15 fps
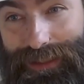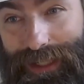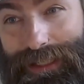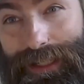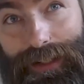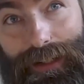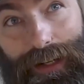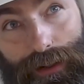
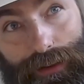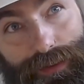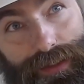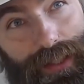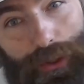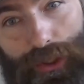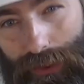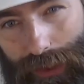idea of
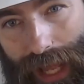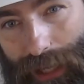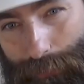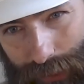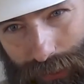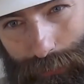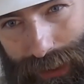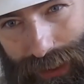social
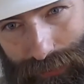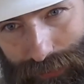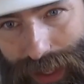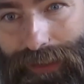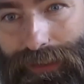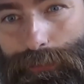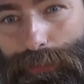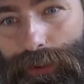capital being
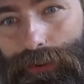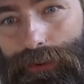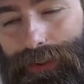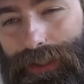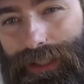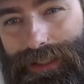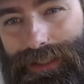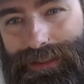valuable
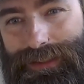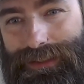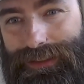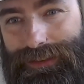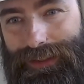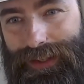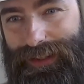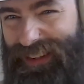is,
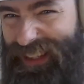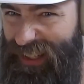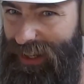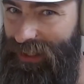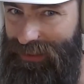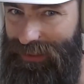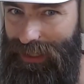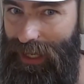I think,
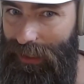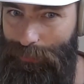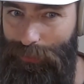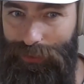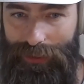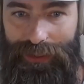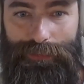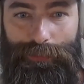undeniable
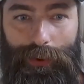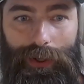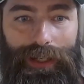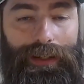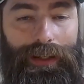at this point.